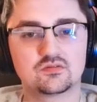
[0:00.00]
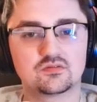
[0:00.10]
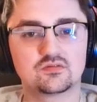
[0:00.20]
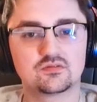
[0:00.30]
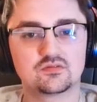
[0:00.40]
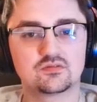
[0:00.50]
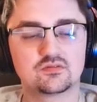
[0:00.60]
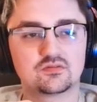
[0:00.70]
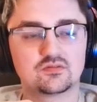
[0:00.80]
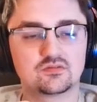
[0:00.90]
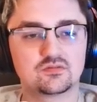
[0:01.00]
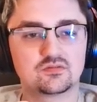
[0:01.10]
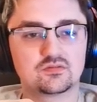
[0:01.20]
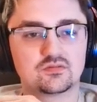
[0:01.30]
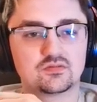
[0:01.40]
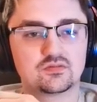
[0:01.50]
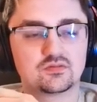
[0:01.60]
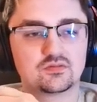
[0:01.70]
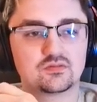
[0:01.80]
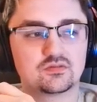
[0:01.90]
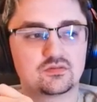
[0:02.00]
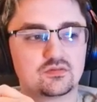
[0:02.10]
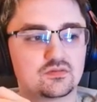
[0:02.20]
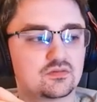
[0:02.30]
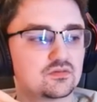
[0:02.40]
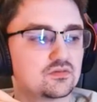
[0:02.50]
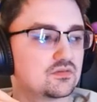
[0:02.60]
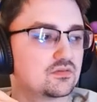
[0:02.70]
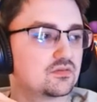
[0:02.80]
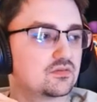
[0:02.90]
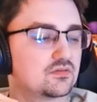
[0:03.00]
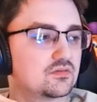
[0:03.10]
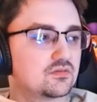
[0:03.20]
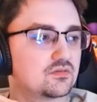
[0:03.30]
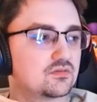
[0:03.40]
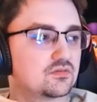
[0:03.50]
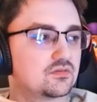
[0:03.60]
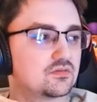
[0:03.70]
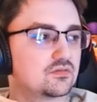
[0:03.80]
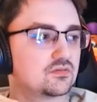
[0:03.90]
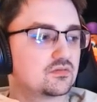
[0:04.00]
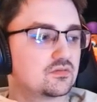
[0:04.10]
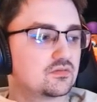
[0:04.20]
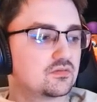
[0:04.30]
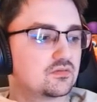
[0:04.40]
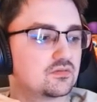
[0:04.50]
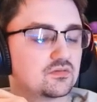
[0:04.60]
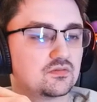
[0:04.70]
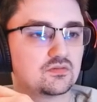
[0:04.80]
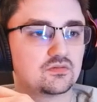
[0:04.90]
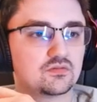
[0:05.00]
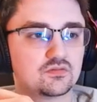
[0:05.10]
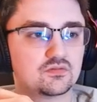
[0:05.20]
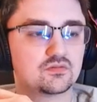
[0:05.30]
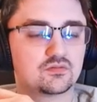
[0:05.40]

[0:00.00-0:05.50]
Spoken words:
No words are spoken by the person on screen.